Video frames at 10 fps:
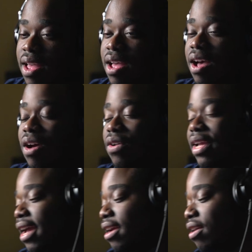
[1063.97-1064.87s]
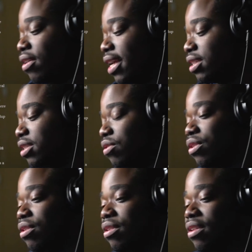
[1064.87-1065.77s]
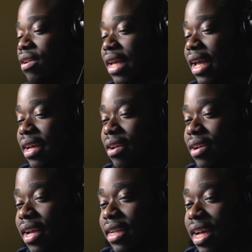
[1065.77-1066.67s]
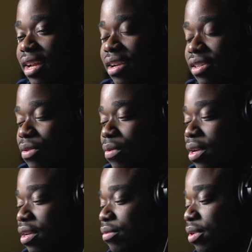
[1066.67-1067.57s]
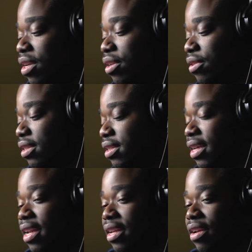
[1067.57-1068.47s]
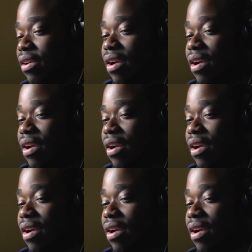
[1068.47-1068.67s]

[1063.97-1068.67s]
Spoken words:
Okay, so you're okay, Chatter. So we're gonna do this again here.